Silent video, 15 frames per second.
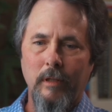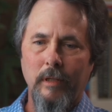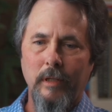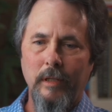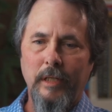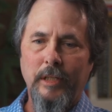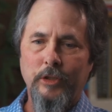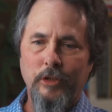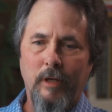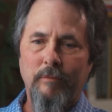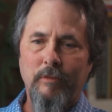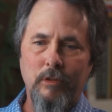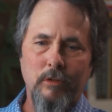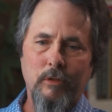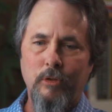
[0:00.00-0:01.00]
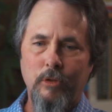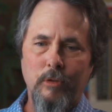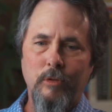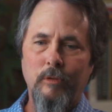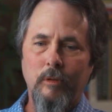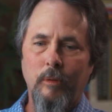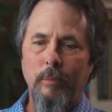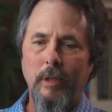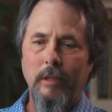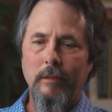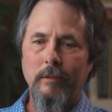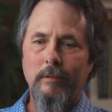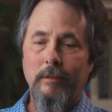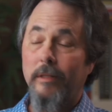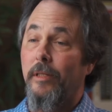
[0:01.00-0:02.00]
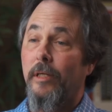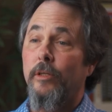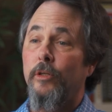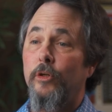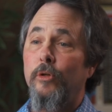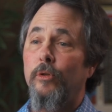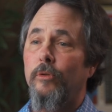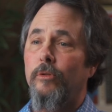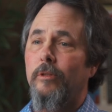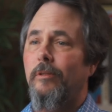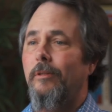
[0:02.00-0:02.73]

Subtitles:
in each officer's tool belt that they could use.